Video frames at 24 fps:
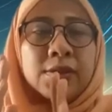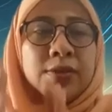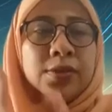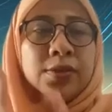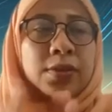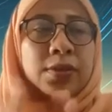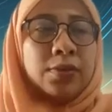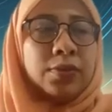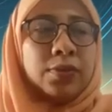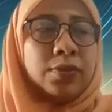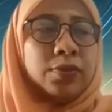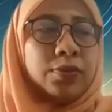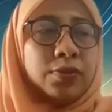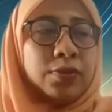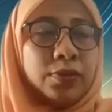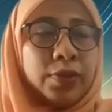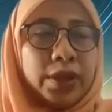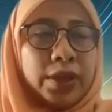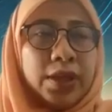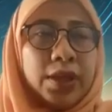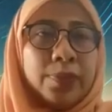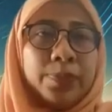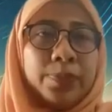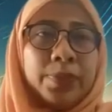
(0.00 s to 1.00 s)
So
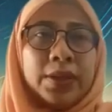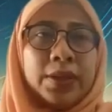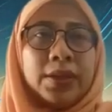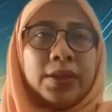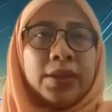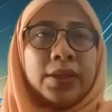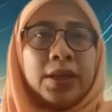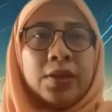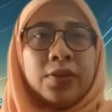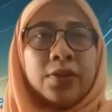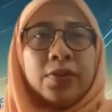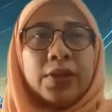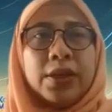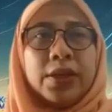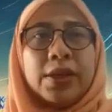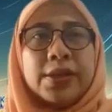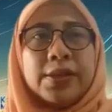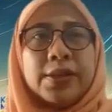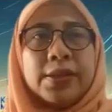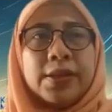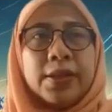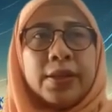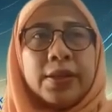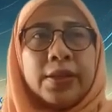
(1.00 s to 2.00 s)
what happened now
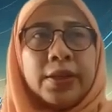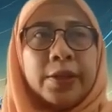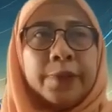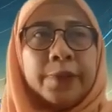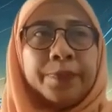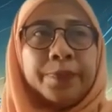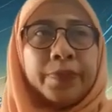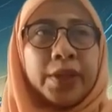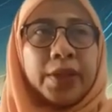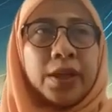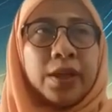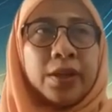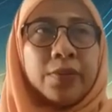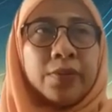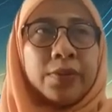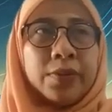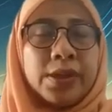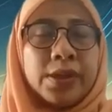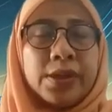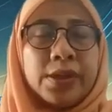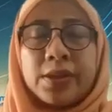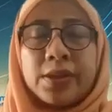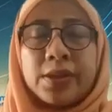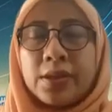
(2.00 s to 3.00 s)
is
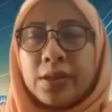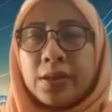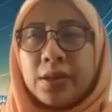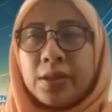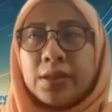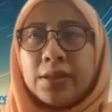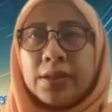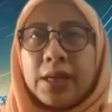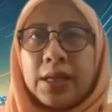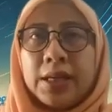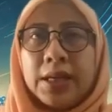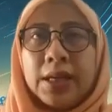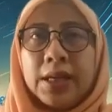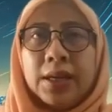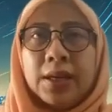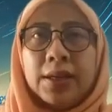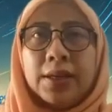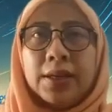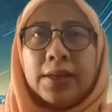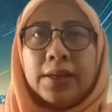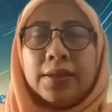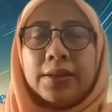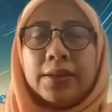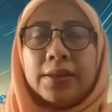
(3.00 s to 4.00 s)
our star
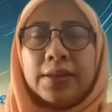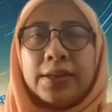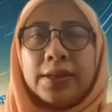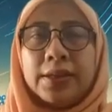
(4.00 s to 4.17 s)
technically